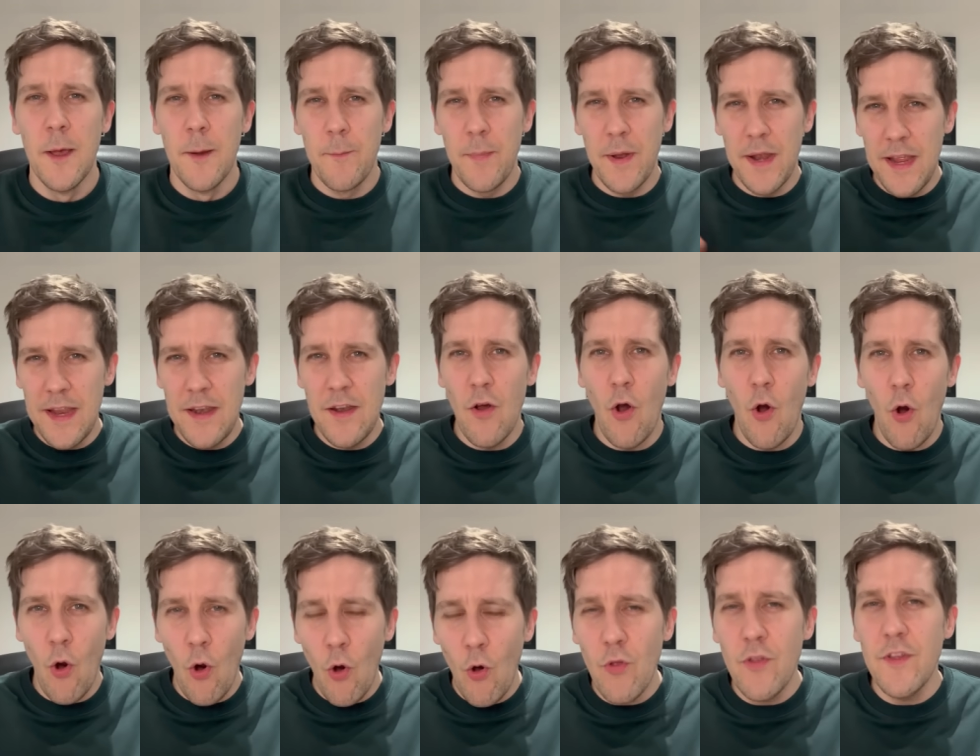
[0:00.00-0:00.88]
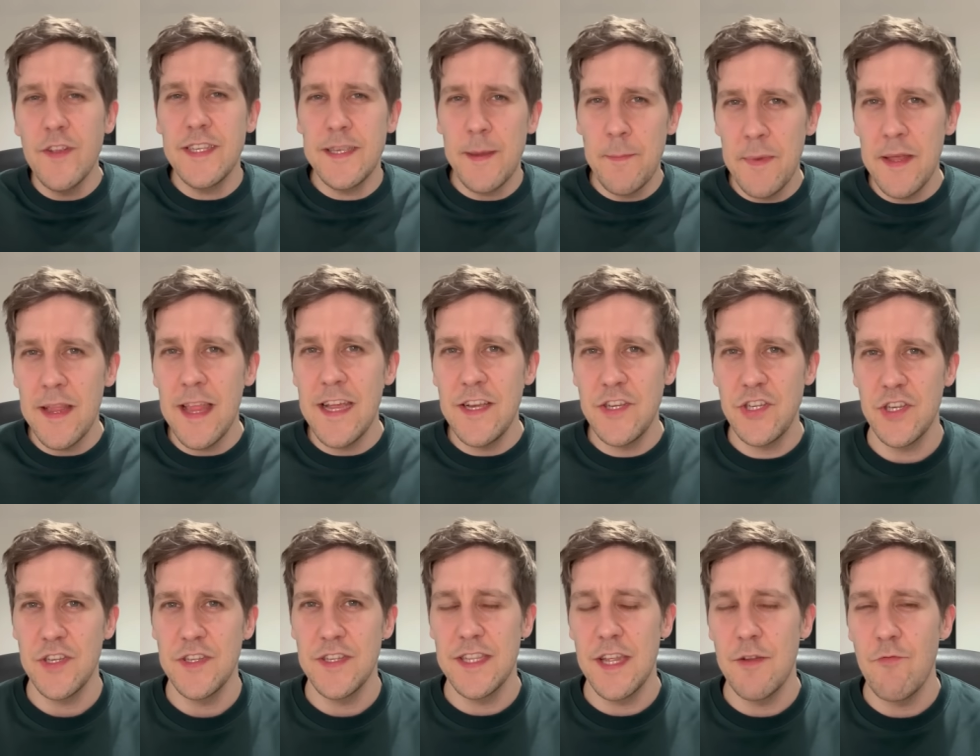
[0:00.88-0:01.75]
But in all the
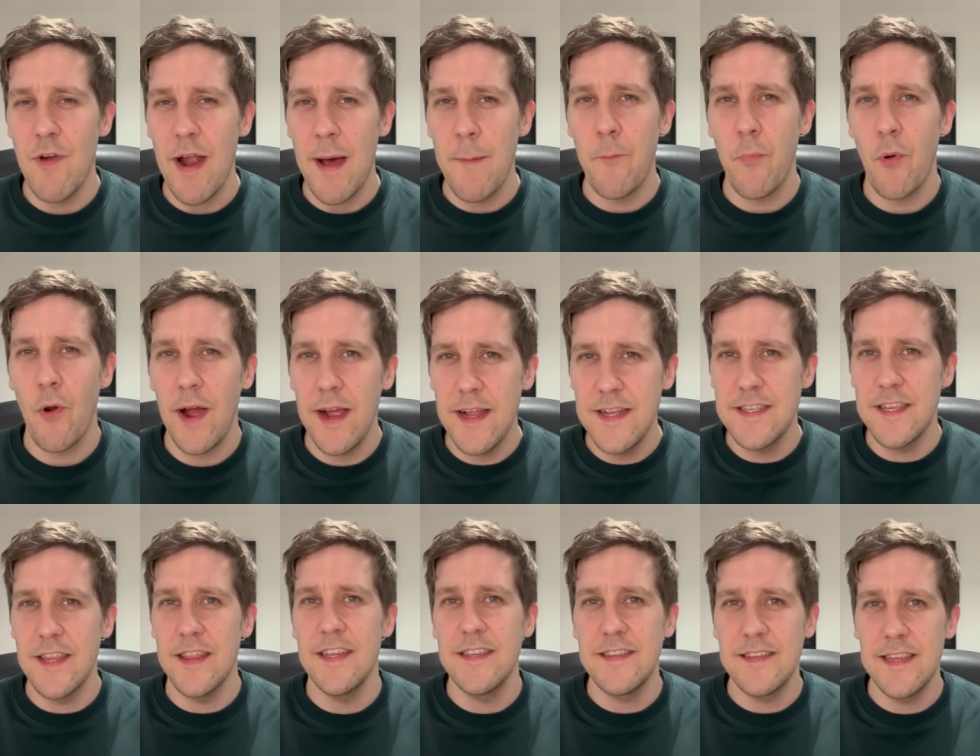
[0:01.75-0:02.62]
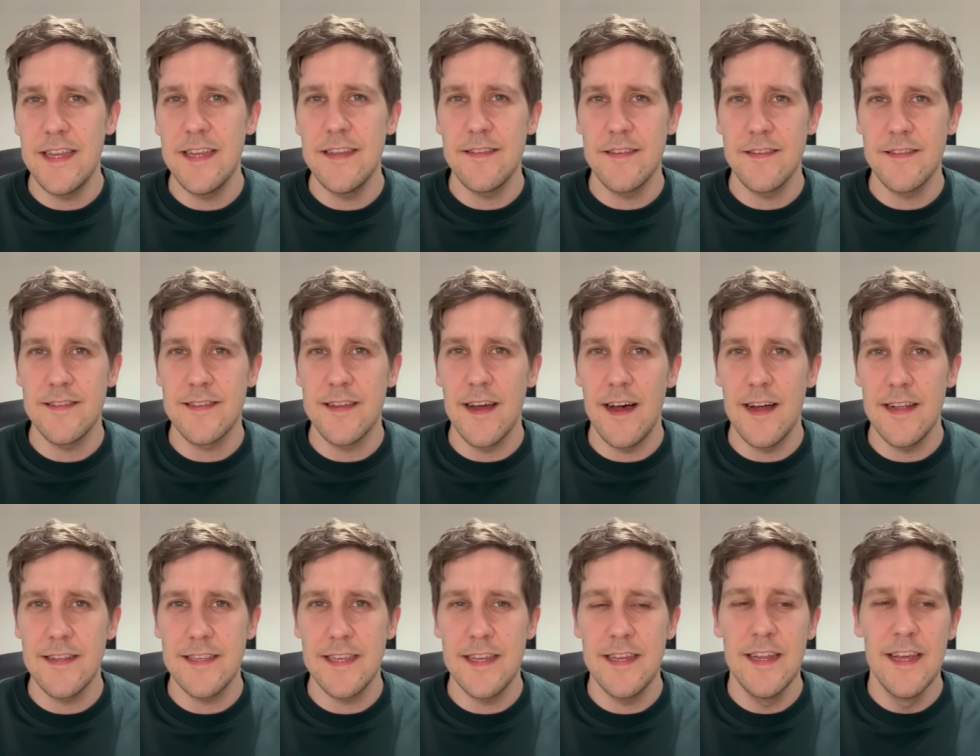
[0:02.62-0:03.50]
simulations they ran prior to this season
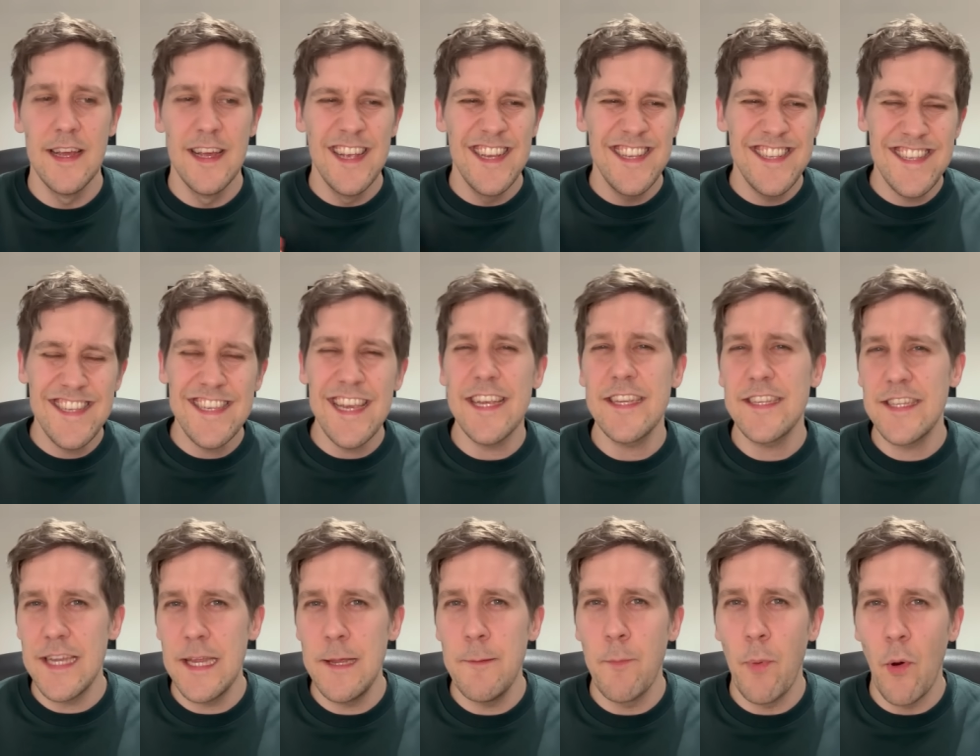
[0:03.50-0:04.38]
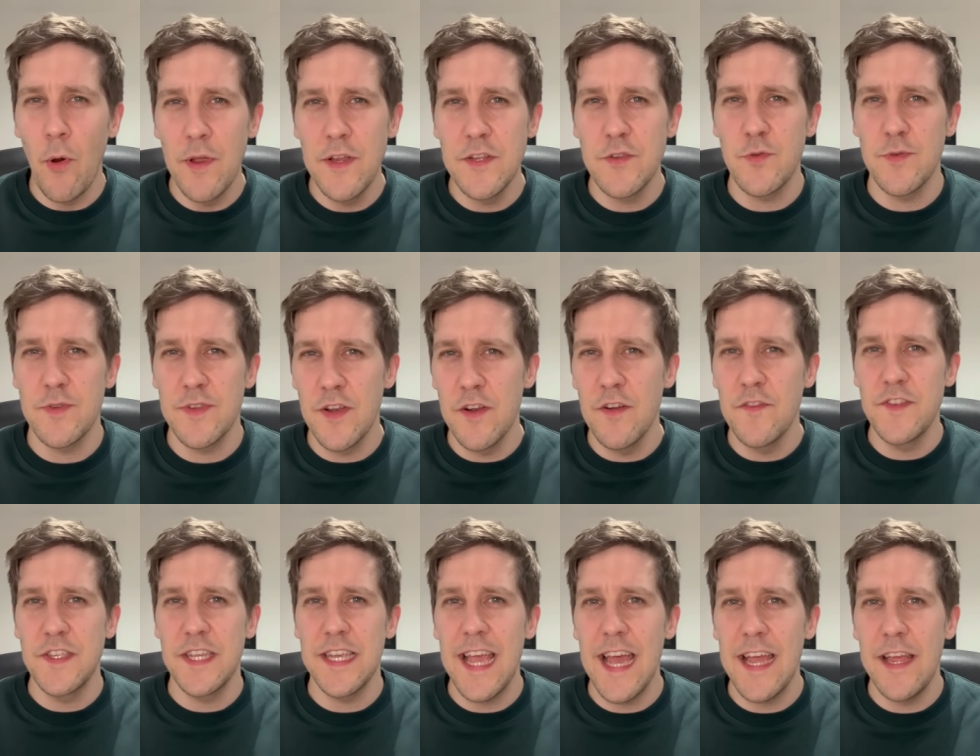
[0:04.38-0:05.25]
starting, 16 points was
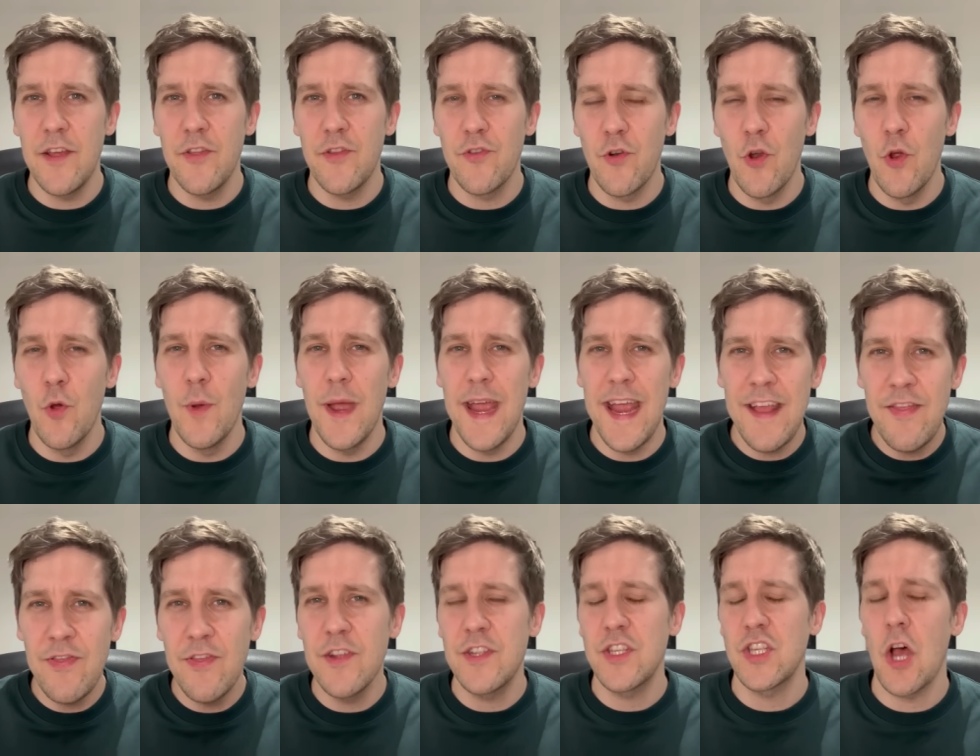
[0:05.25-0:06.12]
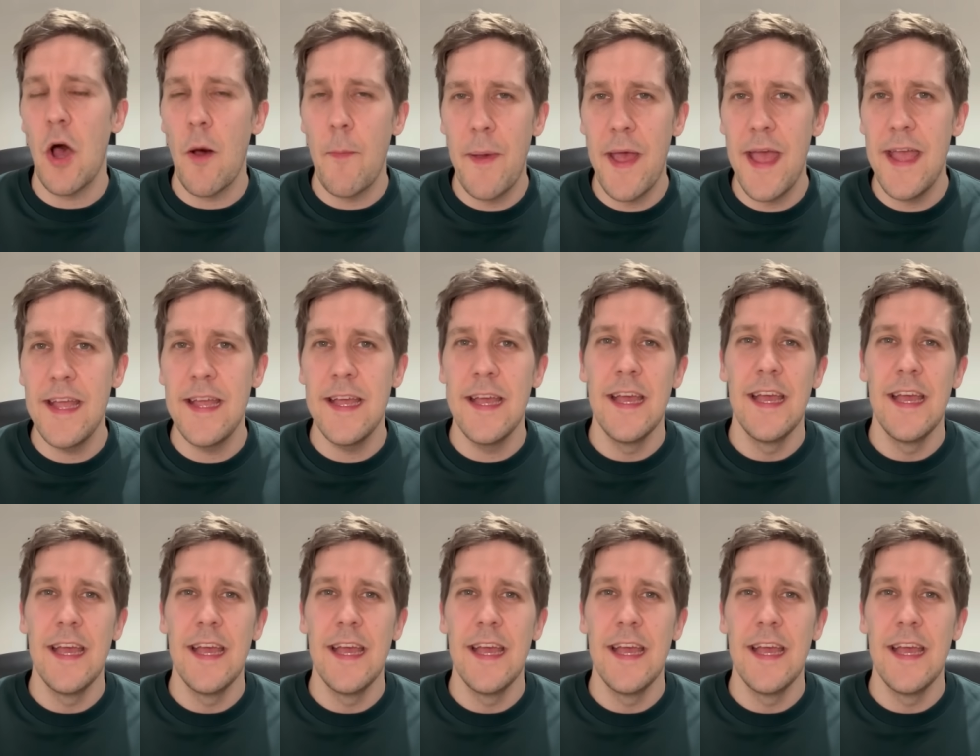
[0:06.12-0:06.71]
enough to get you through in the top 8